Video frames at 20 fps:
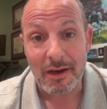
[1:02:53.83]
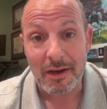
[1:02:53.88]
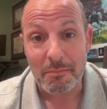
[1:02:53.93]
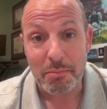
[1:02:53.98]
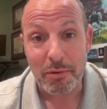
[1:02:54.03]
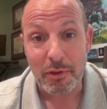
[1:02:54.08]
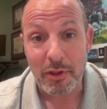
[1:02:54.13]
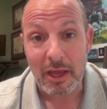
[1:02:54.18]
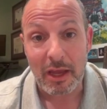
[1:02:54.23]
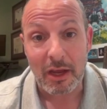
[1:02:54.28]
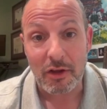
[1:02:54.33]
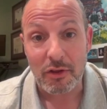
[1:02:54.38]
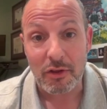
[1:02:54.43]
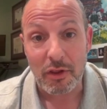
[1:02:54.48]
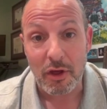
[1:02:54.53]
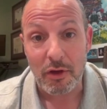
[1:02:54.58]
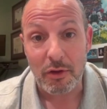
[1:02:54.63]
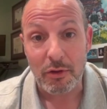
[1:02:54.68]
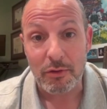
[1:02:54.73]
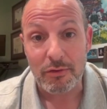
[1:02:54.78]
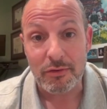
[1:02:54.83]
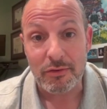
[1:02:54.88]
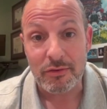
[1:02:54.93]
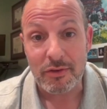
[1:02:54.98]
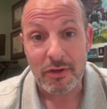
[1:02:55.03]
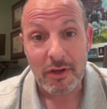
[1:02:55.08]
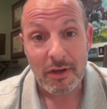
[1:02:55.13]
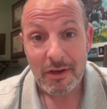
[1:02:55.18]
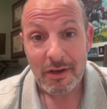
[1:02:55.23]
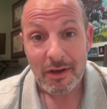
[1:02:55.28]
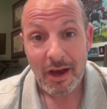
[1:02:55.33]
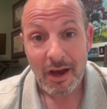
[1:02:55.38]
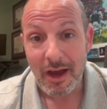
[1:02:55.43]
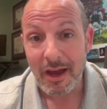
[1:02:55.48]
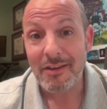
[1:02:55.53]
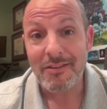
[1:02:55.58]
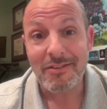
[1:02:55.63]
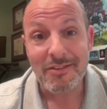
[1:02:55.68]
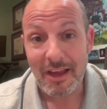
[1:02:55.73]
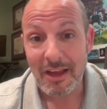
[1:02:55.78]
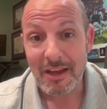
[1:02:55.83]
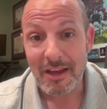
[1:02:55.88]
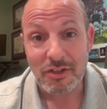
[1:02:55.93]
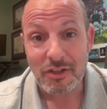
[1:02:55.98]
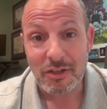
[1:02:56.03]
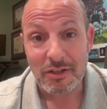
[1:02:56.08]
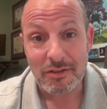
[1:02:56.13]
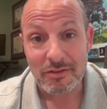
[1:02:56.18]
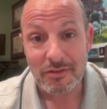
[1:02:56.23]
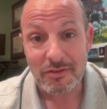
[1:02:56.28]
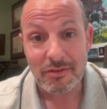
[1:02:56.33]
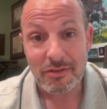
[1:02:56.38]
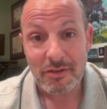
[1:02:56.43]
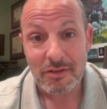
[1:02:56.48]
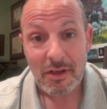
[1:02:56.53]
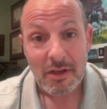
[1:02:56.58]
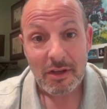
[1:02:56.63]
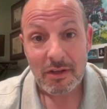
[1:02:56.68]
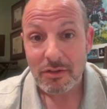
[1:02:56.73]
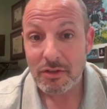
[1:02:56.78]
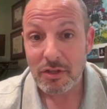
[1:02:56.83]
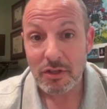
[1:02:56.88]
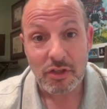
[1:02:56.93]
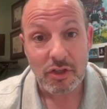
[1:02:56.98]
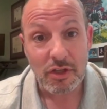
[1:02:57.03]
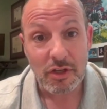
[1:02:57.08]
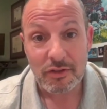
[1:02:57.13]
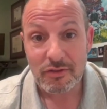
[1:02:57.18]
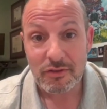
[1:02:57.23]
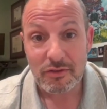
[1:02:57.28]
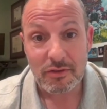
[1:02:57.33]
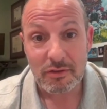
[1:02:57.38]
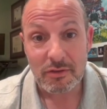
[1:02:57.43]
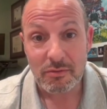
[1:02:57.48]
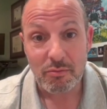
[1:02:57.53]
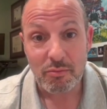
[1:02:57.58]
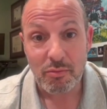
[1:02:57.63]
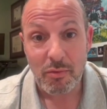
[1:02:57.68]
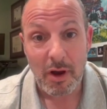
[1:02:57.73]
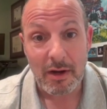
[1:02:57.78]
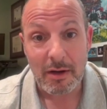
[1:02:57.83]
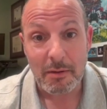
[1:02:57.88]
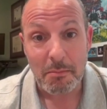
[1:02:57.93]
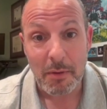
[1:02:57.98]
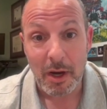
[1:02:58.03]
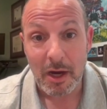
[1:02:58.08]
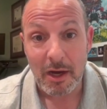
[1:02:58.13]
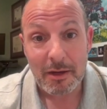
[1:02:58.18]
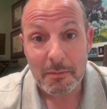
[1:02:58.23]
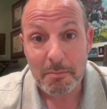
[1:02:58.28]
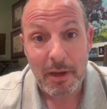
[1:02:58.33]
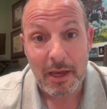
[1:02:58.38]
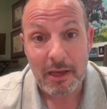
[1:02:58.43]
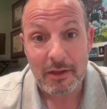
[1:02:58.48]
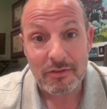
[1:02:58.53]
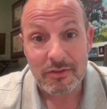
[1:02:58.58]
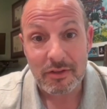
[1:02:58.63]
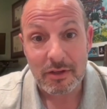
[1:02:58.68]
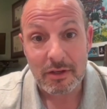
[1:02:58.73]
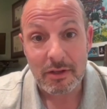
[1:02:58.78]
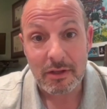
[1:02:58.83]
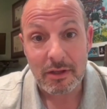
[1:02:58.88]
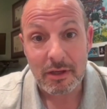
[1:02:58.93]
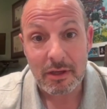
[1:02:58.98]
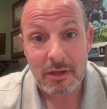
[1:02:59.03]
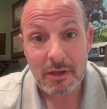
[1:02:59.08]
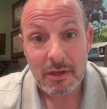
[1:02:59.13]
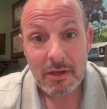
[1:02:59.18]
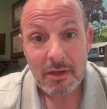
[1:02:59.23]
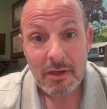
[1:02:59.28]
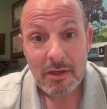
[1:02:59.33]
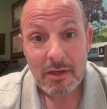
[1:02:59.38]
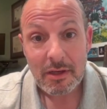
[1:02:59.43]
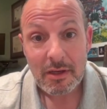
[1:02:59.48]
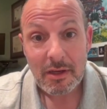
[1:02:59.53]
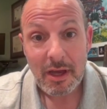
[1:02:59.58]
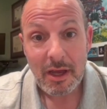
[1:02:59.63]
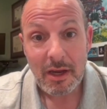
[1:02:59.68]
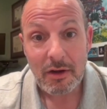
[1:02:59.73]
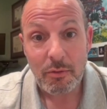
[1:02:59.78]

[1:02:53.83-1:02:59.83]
plainclothes ICE agents to just run amok basically and